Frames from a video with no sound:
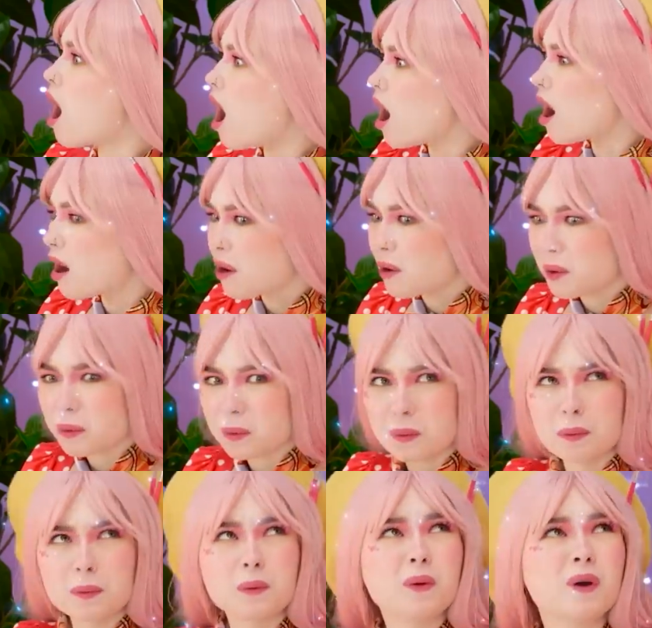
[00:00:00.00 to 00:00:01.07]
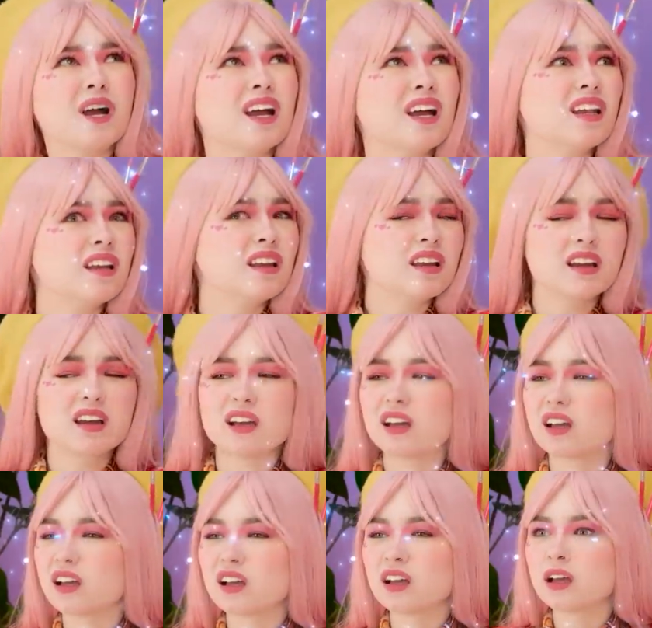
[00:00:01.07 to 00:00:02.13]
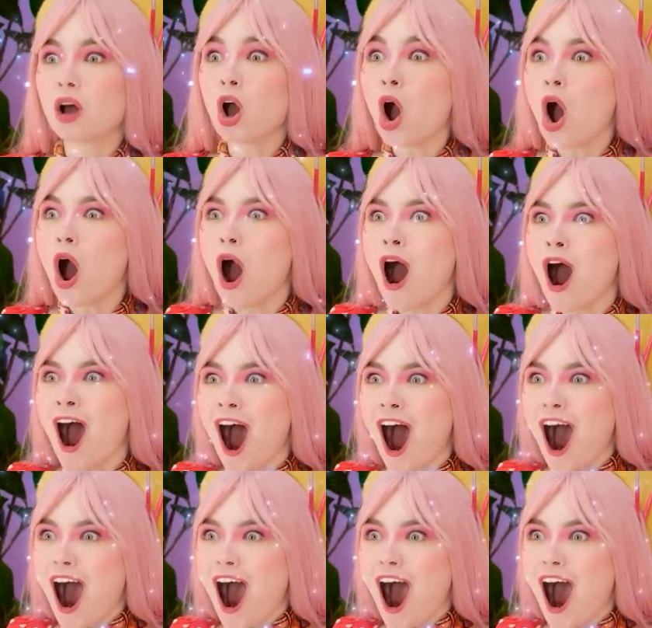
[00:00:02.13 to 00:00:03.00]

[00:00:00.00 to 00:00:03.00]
even get in here? Look!